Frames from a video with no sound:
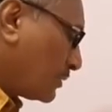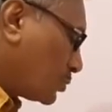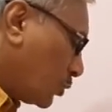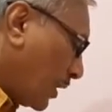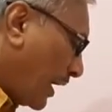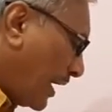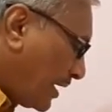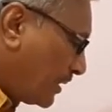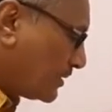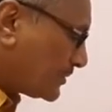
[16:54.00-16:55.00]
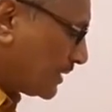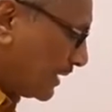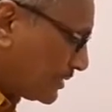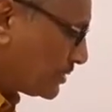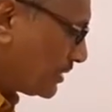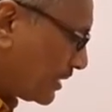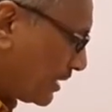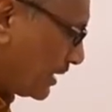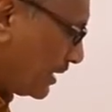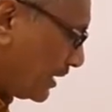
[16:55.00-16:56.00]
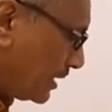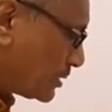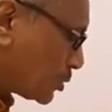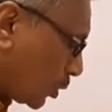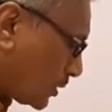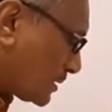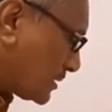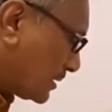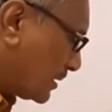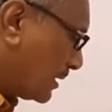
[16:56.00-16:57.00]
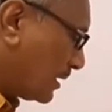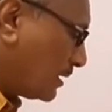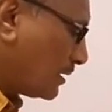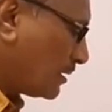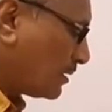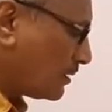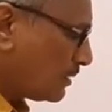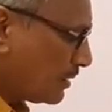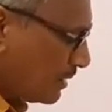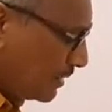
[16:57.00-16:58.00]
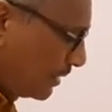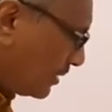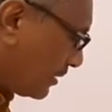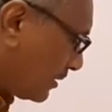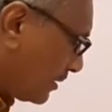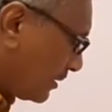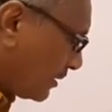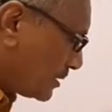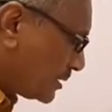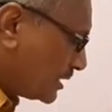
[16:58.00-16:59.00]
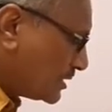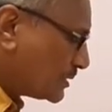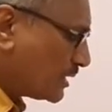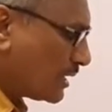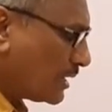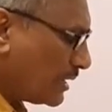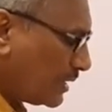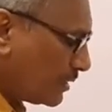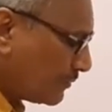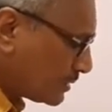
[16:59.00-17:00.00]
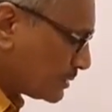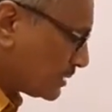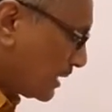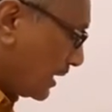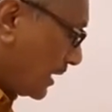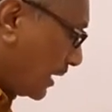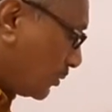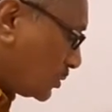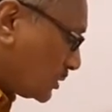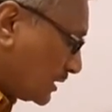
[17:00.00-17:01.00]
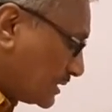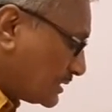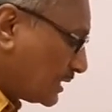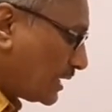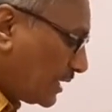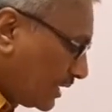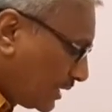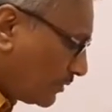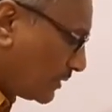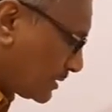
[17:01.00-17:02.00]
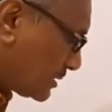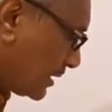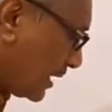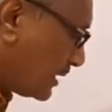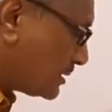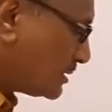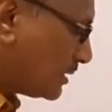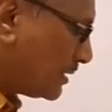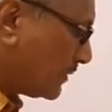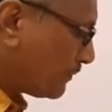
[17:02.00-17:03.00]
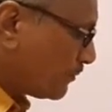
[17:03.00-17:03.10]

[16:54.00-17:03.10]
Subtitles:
to end this letter, he talks here, sincerely yours. Now, sincerely yours is the